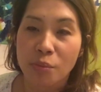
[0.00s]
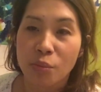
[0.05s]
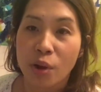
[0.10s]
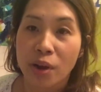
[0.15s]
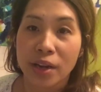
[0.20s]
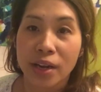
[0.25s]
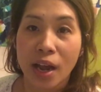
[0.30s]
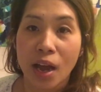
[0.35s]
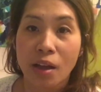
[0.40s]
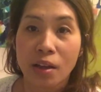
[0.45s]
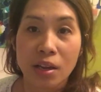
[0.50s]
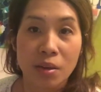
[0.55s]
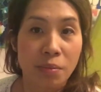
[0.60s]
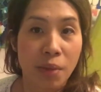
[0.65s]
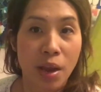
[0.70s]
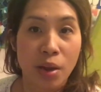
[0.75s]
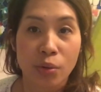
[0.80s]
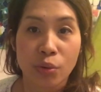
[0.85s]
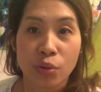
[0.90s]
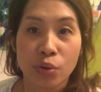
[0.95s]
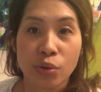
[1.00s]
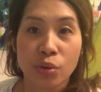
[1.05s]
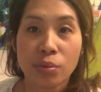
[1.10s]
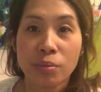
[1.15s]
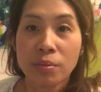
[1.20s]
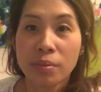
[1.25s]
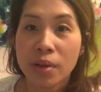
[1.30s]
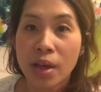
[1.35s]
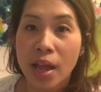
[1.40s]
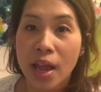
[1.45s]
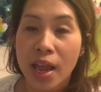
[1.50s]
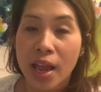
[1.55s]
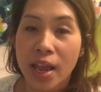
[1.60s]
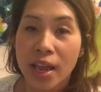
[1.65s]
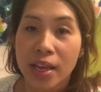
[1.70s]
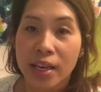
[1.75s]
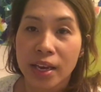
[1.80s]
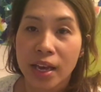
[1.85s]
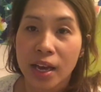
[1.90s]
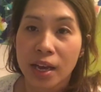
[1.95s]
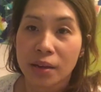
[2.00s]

right now in my room, and